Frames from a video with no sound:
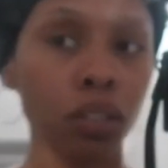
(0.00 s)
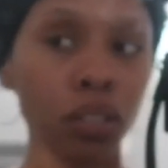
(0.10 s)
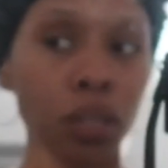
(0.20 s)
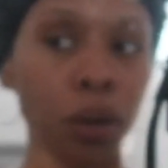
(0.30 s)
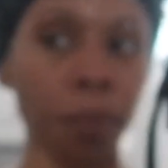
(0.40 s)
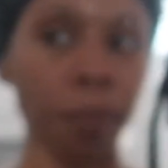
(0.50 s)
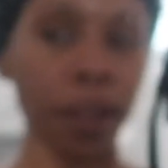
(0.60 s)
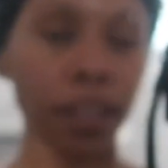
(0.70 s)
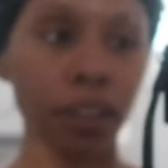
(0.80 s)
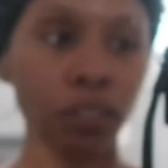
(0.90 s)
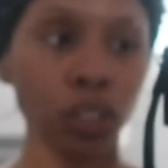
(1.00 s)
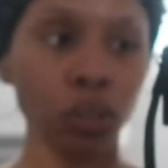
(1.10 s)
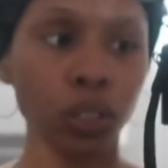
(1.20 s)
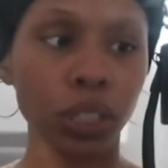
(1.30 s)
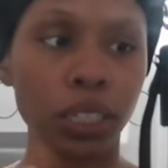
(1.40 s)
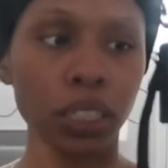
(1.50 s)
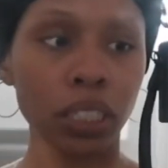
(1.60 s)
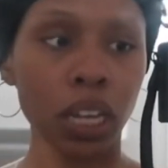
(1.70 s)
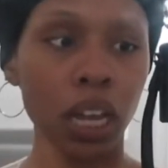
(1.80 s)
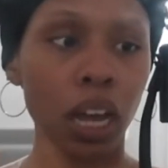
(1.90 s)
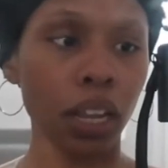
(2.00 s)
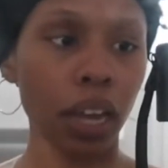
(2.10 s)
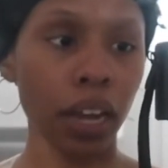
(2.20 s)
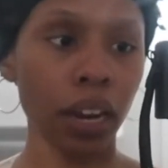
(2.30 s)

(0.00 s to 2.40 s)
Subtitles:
So my left shoulder is a lot